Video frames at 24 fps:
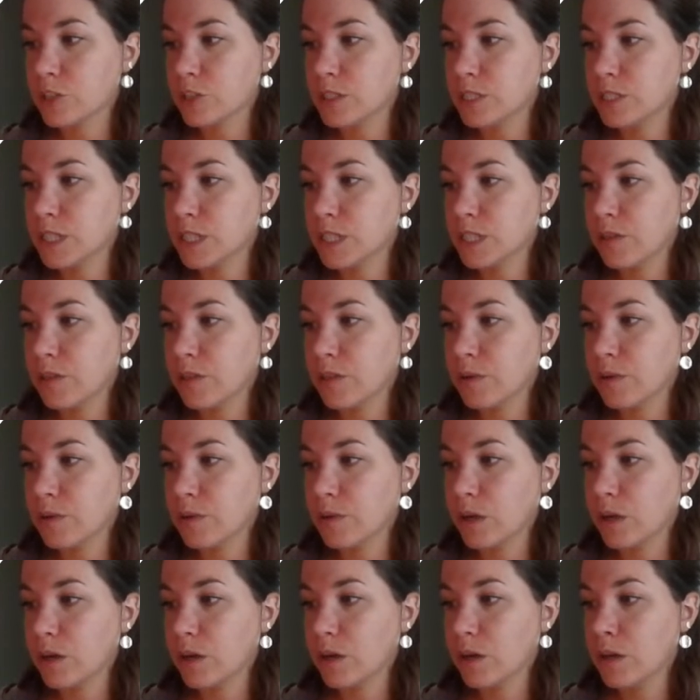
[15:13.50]
on day 3 we
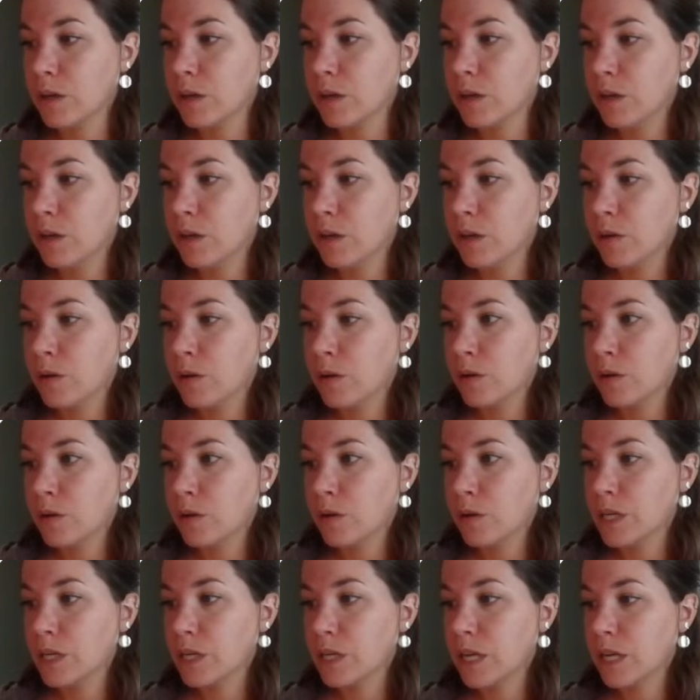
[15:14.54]
are
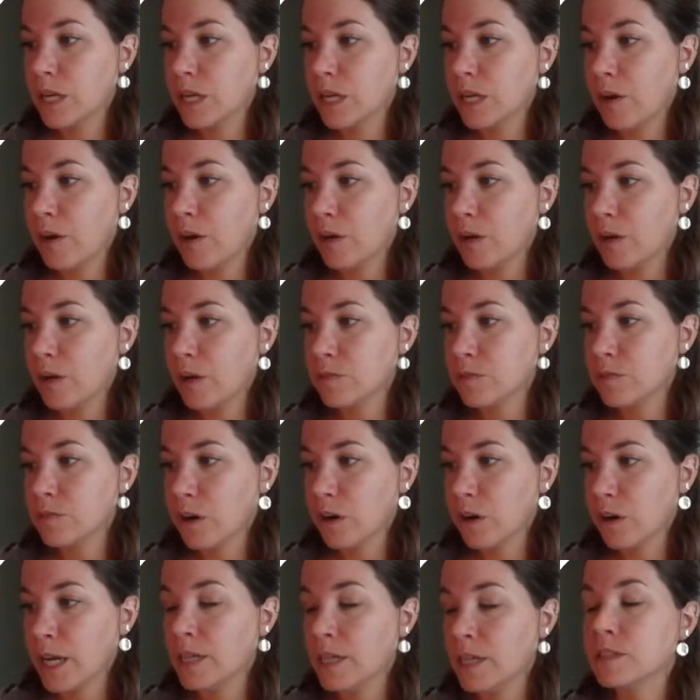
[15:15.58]
clearing out as far
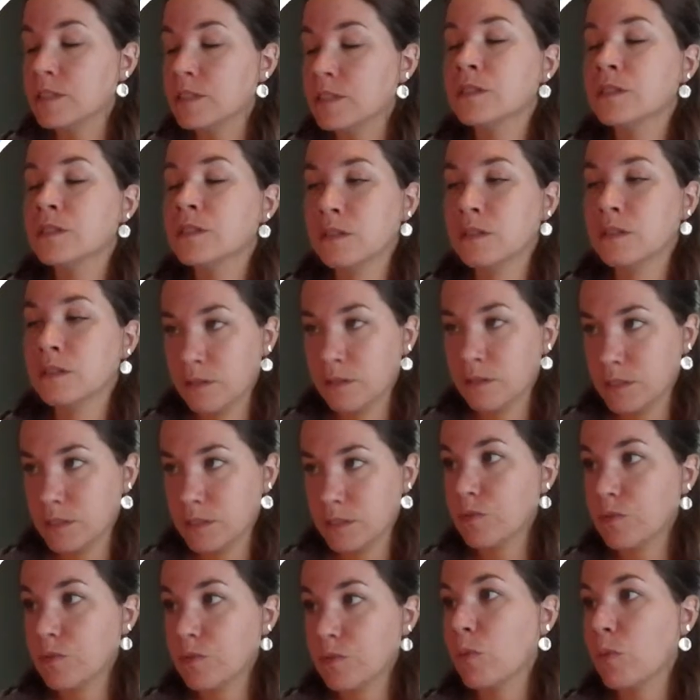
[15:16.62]
as
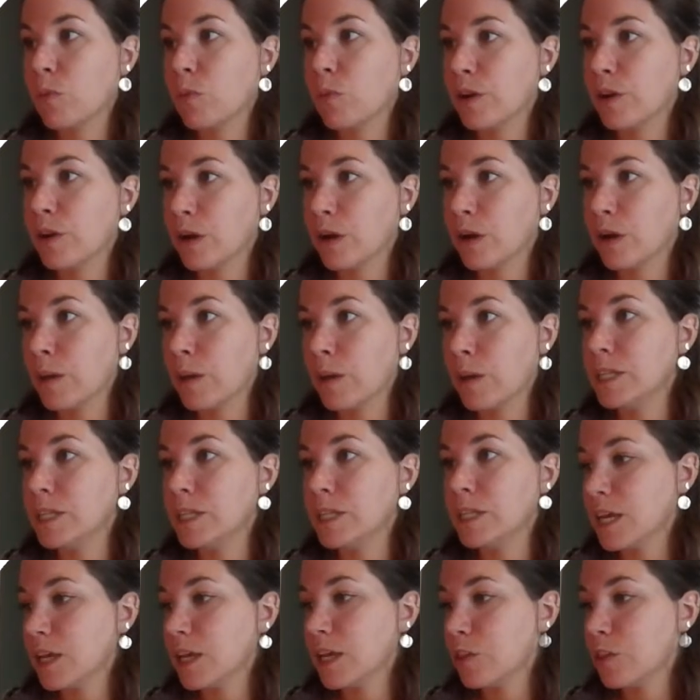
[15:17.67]
severe weather. Okay, by
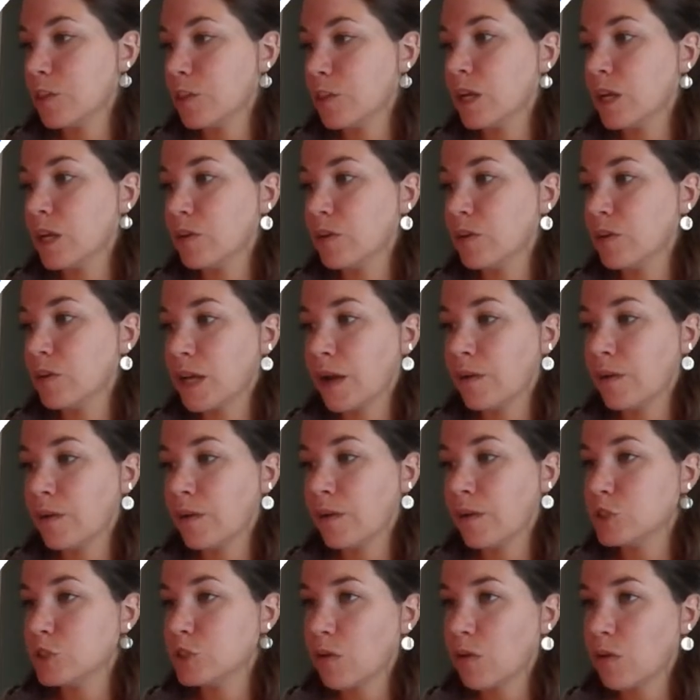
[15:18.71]
day 3, you could have
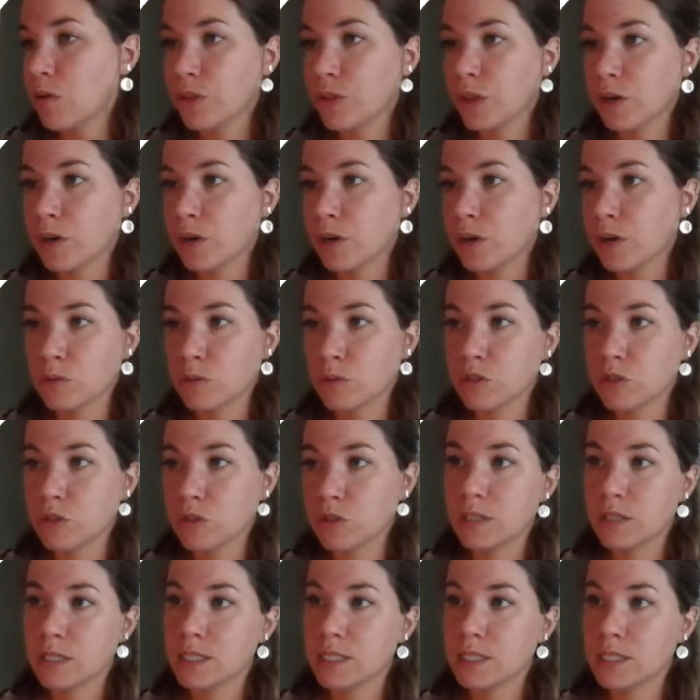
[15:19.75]
some general thunderstorms
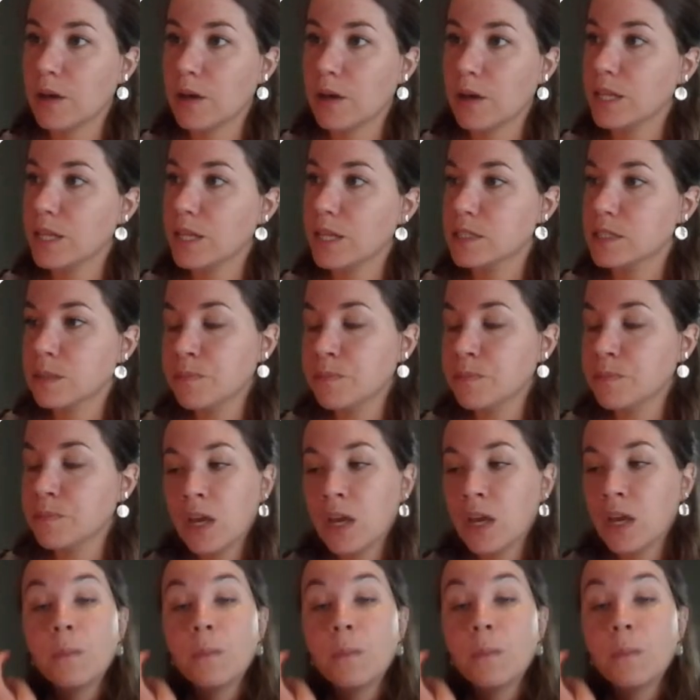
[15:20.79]
across the southeast.
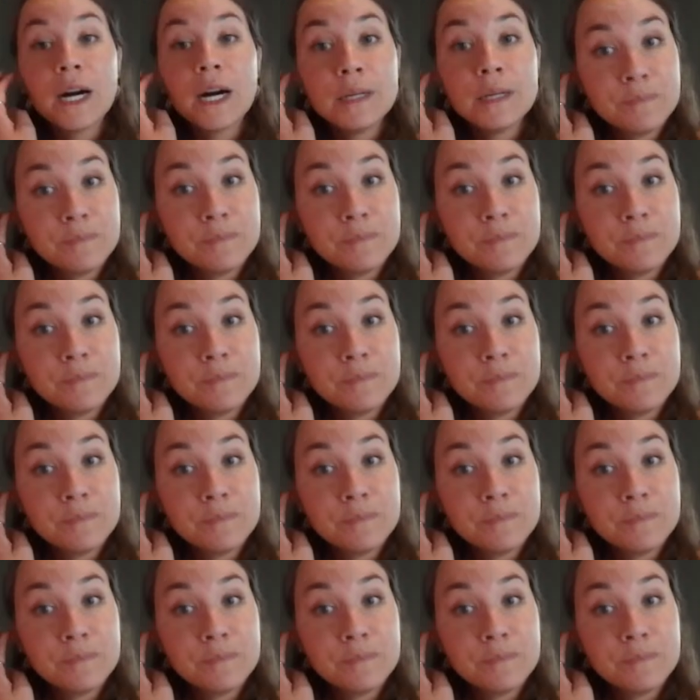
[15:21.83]
But